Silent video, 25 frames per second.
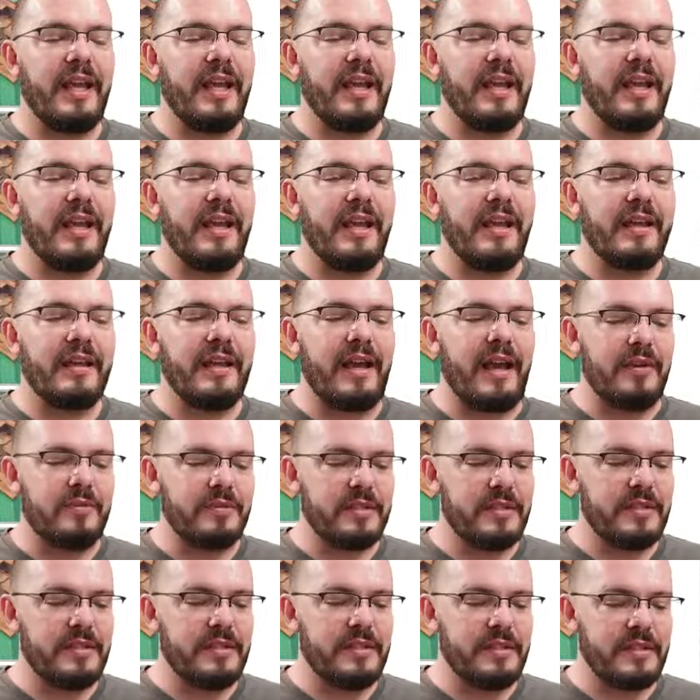It
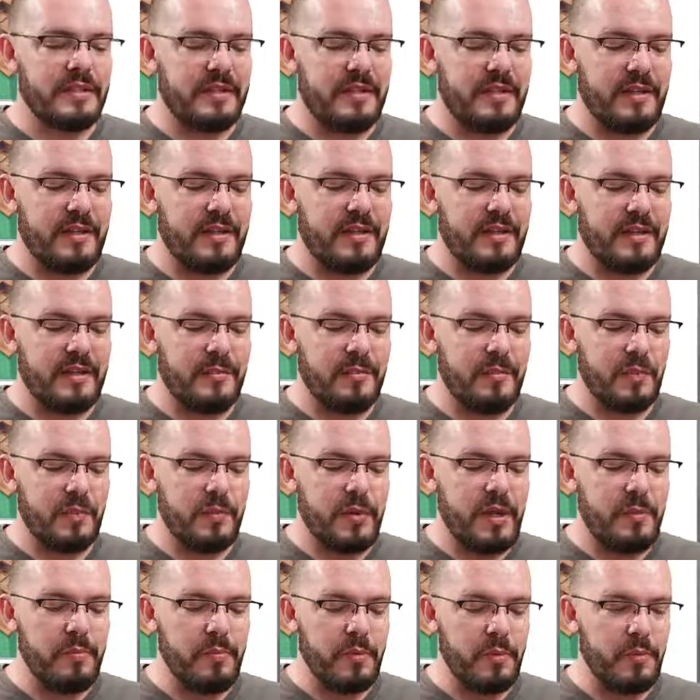houses a
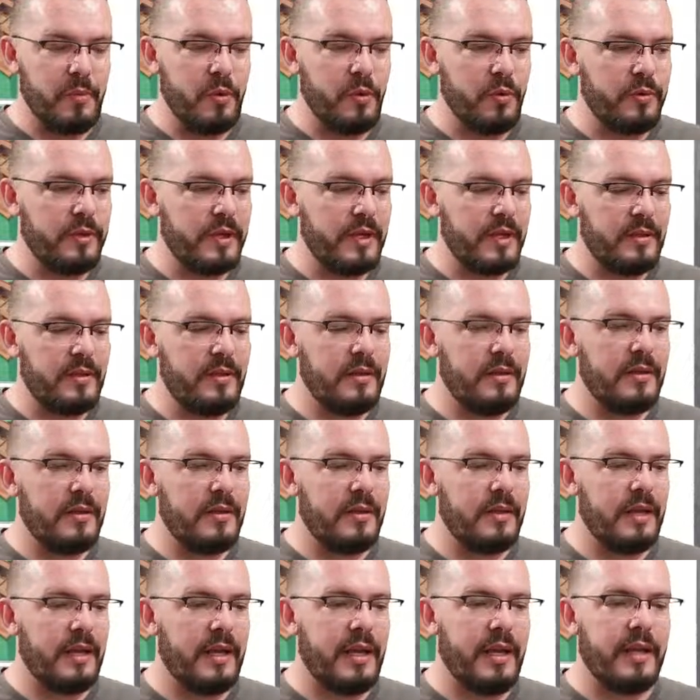memorial,
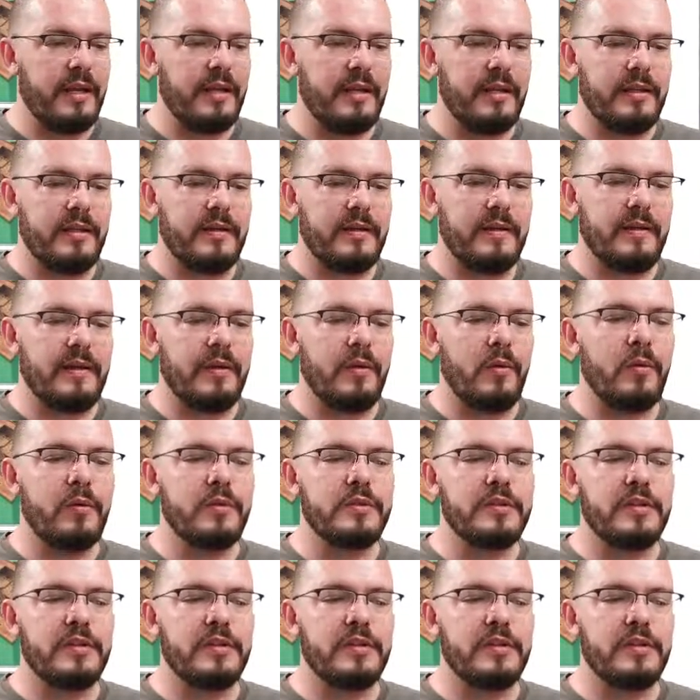and it also